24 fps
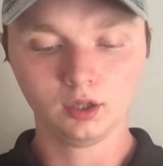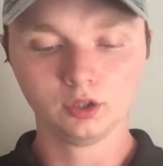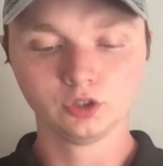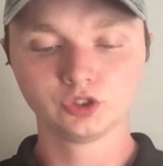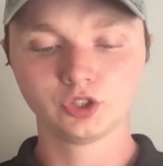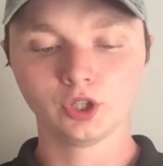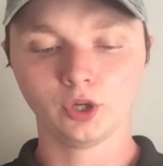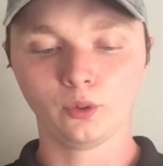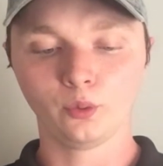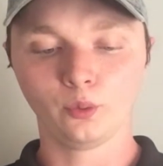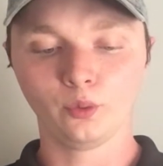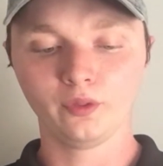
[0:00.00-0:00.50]

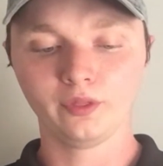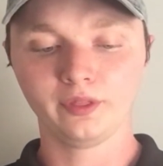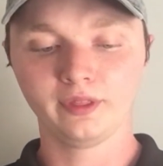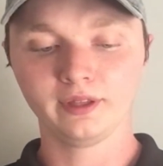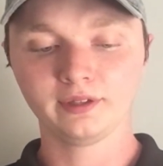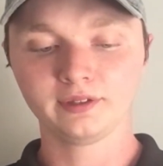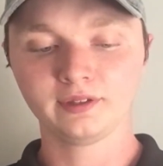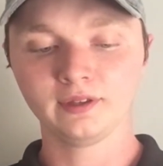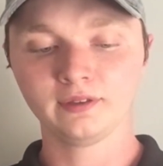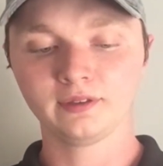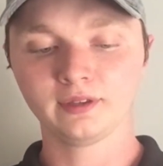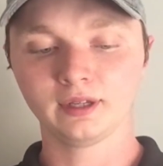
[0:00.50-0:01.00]
So
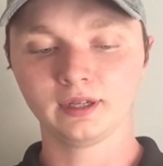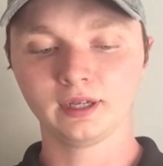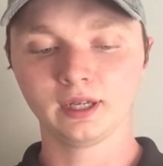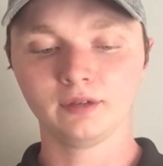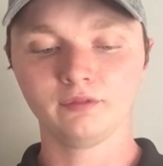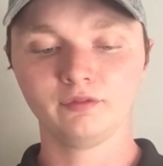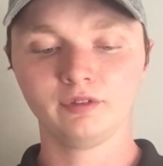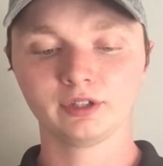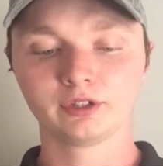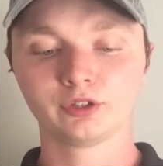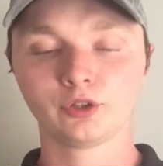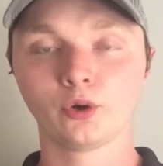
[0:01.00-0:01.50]
this is
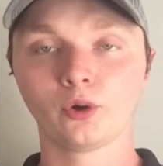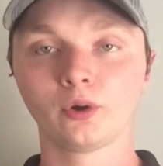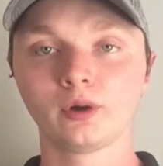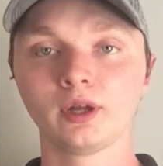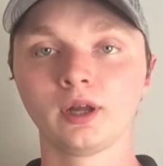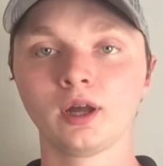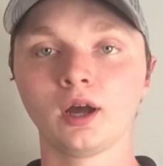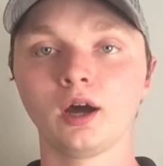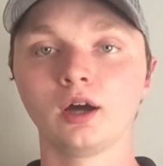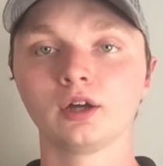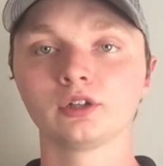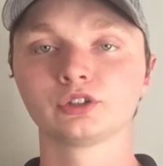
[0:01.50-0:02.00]
in
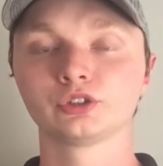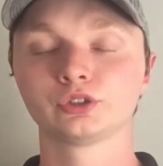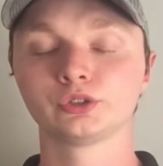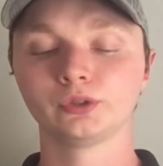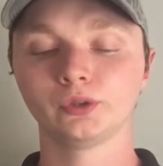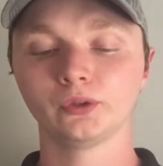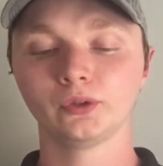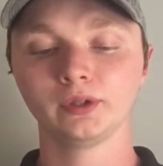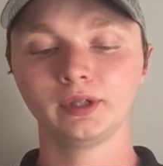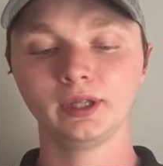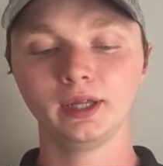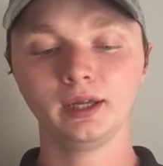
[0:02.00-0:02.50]
Victoria,
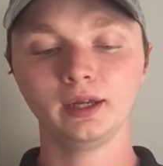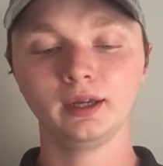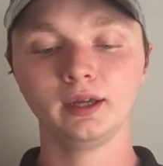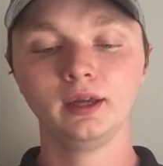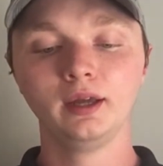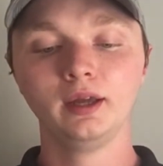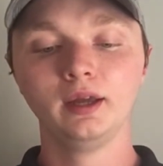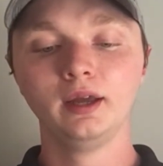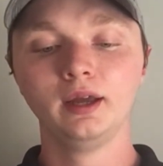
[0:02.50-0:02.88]
Australia.